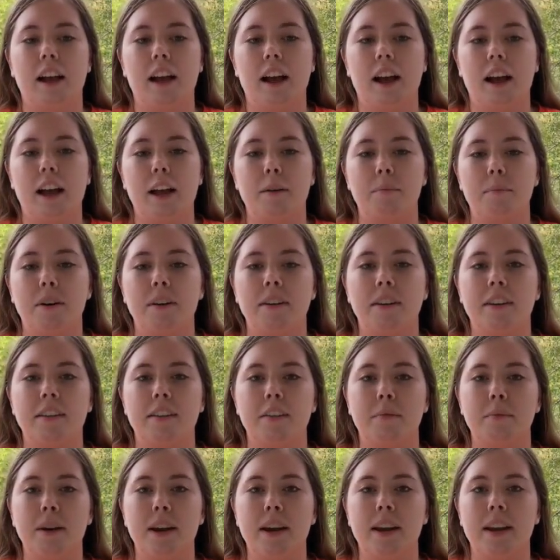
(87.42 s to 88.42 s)
I am
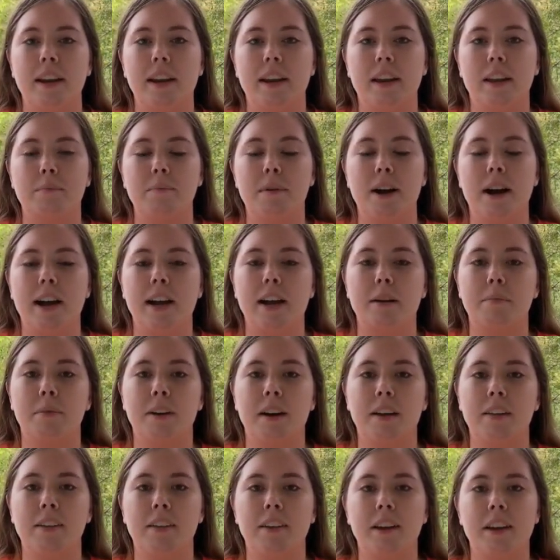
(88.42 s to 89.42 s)
participating in Pie
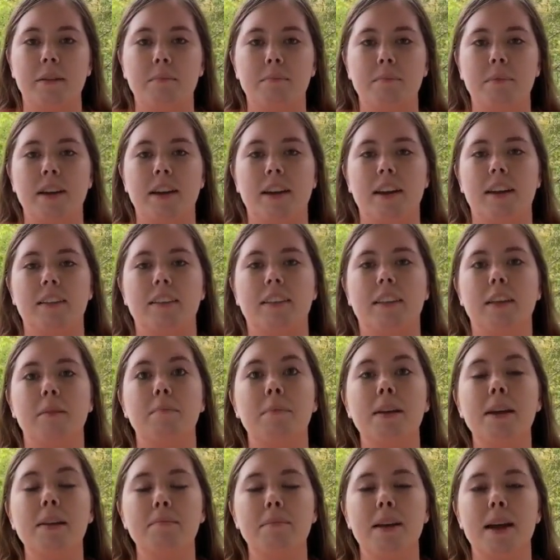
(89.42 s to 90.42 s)
President because the
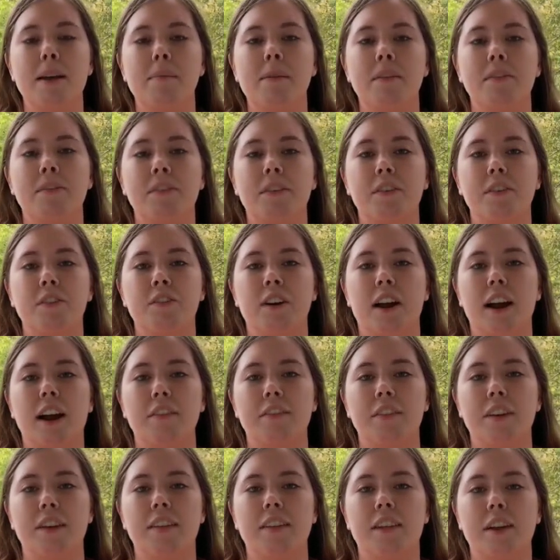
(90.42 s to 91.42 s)
Beat Bama Food
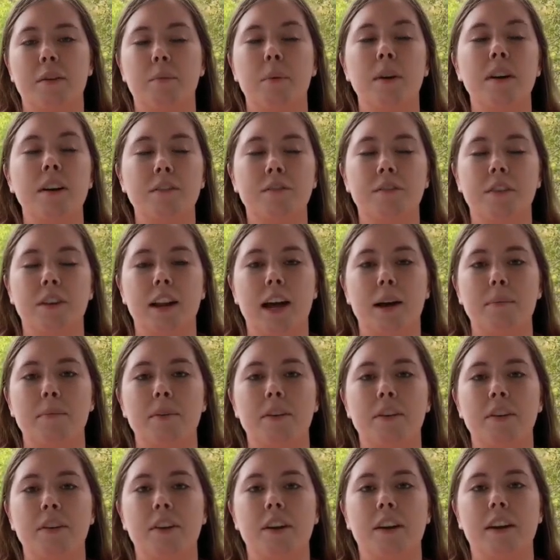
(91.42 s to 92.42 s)
Drive is a wonderful
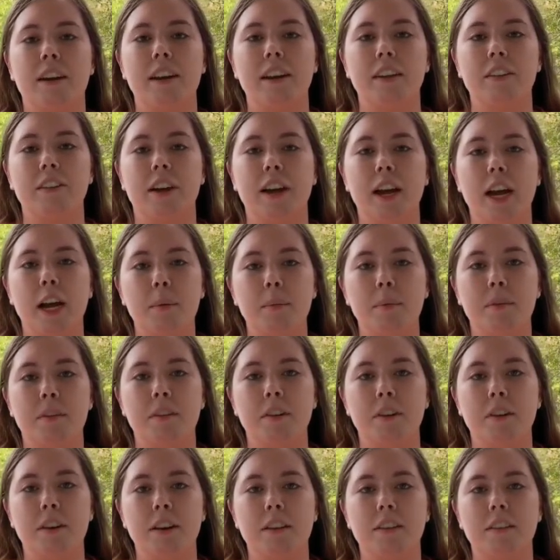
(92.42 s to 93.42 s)
opportunity to help
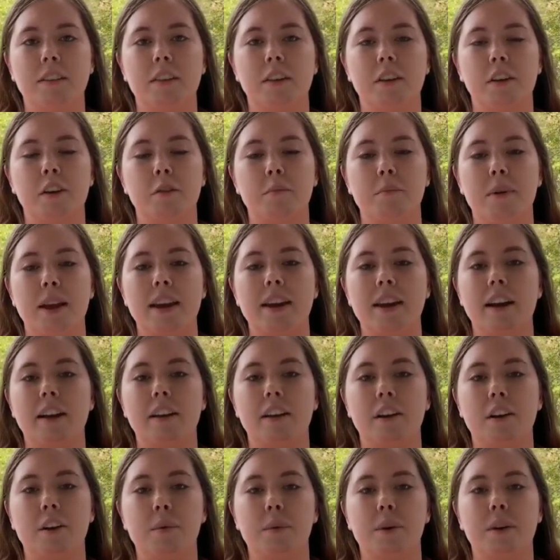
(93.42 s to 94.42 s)
students who may
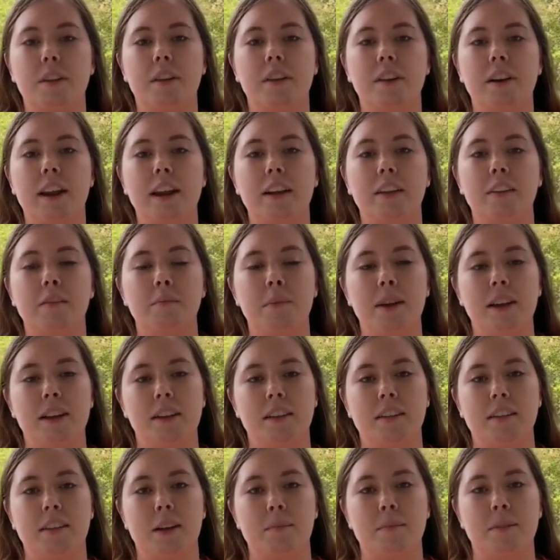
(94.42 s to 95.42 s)
not know where their next
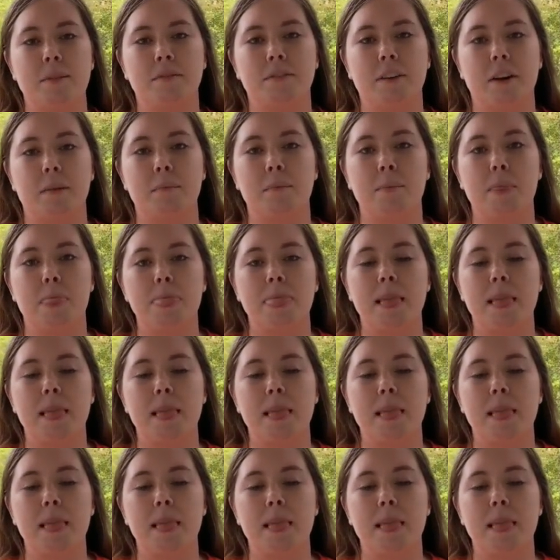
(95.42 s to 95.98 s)
meal is coming from.